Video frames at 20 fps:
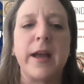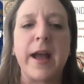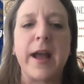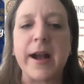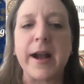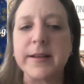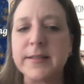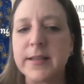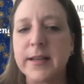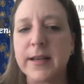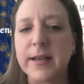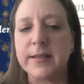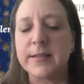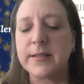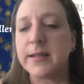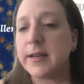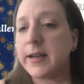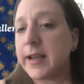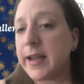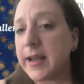
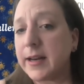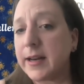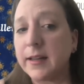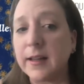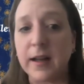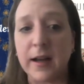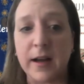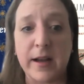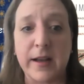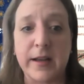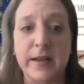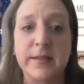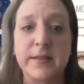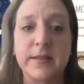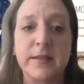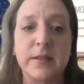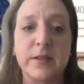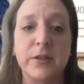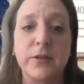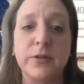accessed and
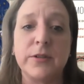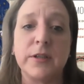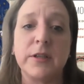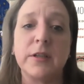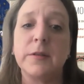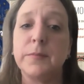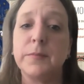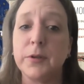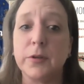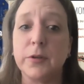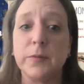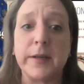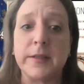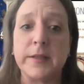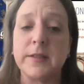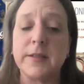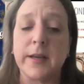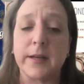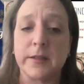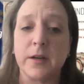analyzed using
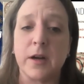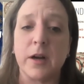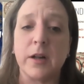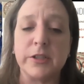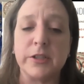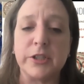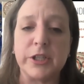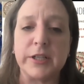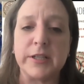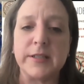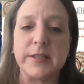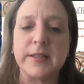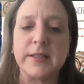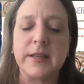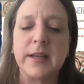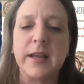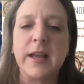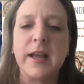computer-based technologies.